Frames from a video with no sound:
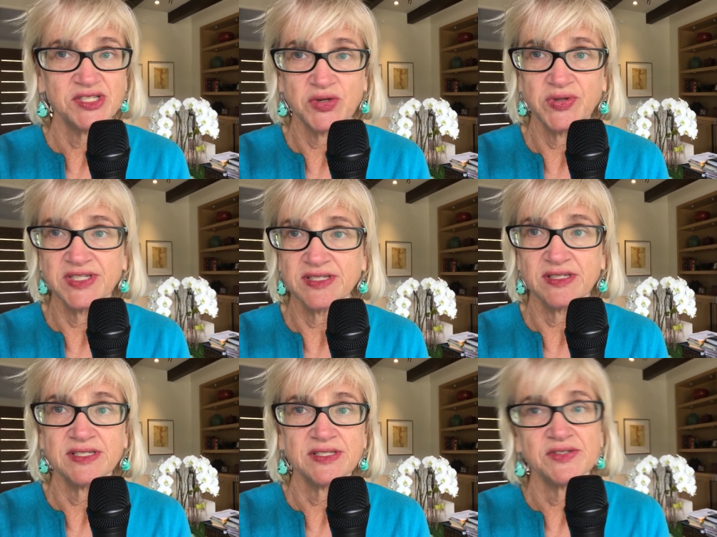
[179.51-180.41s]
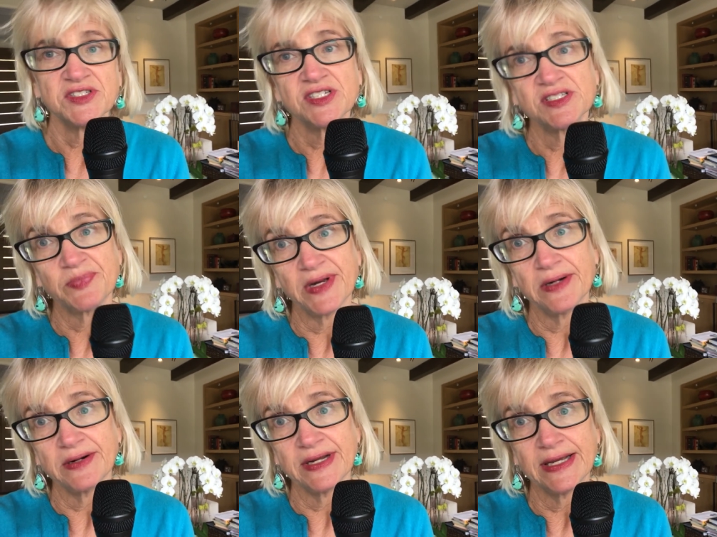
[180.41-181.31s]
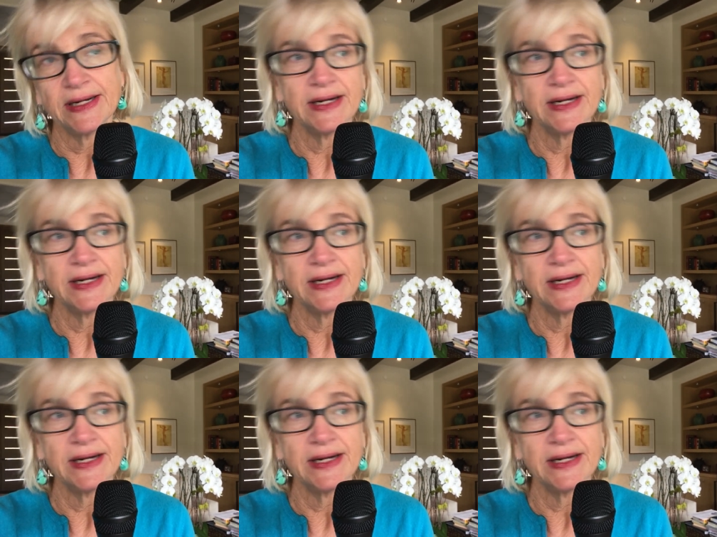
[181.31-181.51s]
so easily. So it's just better to get it